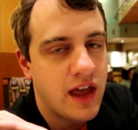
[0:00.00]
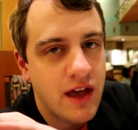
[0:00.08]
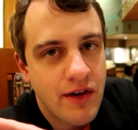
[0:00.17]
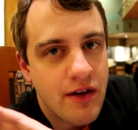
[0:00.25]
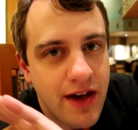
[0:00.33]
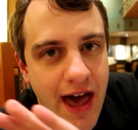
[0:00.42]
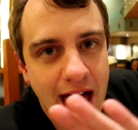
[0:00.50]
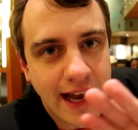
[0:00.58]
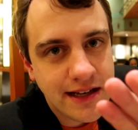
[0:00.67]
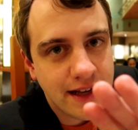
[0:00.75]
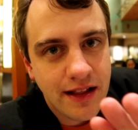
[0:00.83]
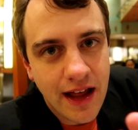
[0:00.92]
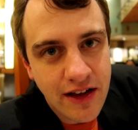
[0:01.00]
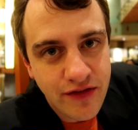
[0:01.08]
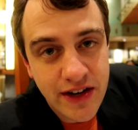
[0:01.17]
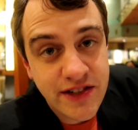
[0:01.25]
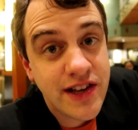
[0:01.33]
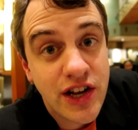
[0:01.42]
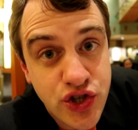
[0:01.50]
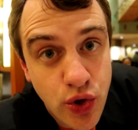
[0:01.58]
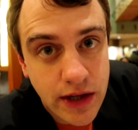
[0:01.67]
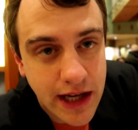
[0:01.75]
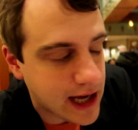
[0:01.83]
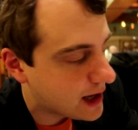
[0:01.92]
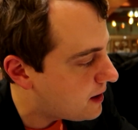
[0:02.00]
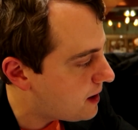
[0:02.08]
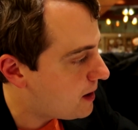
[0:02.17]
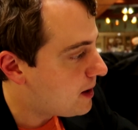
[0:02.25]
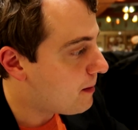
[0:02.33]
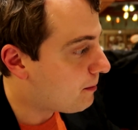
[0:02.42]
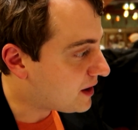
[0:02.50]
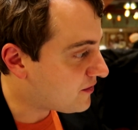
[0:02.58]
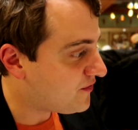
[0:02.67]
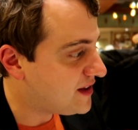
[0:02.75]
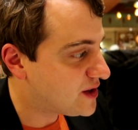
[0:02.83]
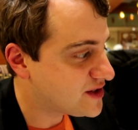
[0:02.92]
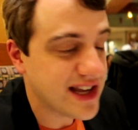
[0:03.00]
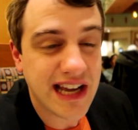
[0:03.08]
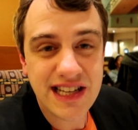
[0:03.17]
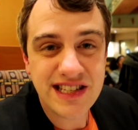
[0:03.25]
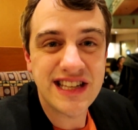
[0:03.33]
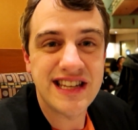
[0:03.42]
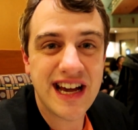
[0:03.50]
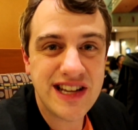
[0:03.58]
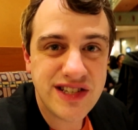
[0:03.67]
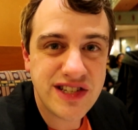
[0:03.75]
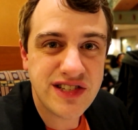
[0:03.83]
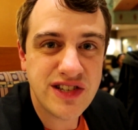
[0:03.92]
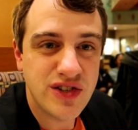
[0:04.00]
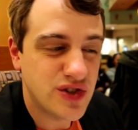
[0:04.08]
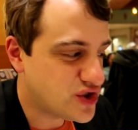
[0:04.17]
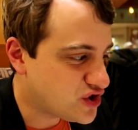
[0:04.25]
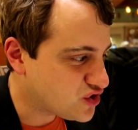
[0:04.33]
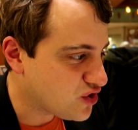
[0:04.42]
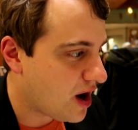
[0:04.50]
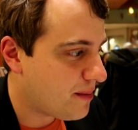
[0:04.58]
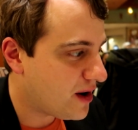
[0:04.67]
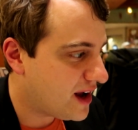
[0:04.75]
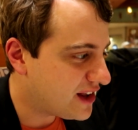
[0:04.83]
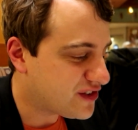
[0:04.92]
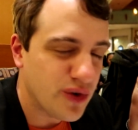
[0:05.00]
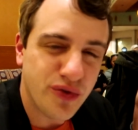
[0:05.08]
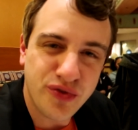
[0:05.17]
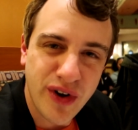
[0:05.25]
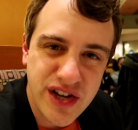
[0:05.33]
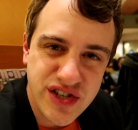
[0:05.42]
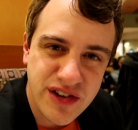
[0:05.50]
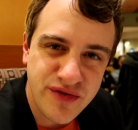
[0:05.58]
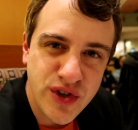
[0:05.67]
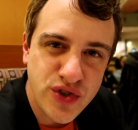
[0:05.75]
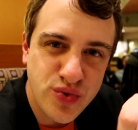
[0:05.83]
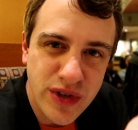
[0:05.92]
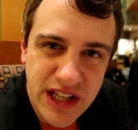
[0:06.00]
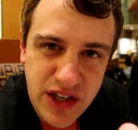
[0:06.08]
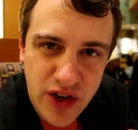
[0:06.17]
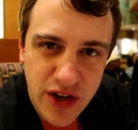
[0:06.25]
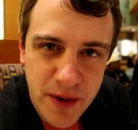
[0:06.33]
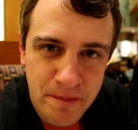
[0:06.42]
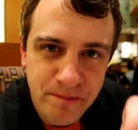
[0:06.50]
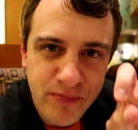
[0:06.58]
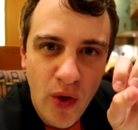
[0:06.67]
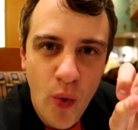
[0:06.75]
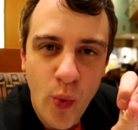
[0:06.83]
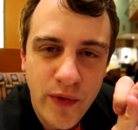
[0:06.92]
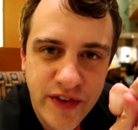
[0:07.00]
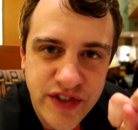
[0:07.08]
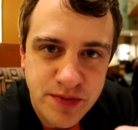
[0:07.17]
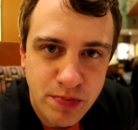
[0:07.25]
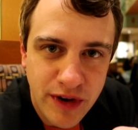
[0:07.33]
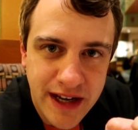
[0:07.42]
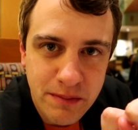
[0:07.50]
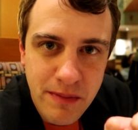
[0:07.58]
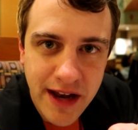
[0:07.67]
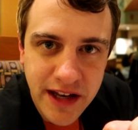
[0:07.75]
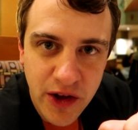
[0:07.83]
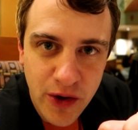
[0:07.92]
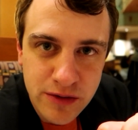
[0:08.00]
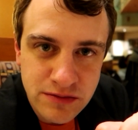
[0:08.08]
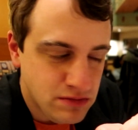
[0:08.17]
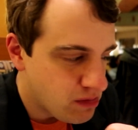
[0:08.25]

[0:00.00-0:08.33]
you've ever had in your life. And it's not shortcake, but it feels like it's the nicest strawberry. It's so fresh, it feels really good with the spring menu.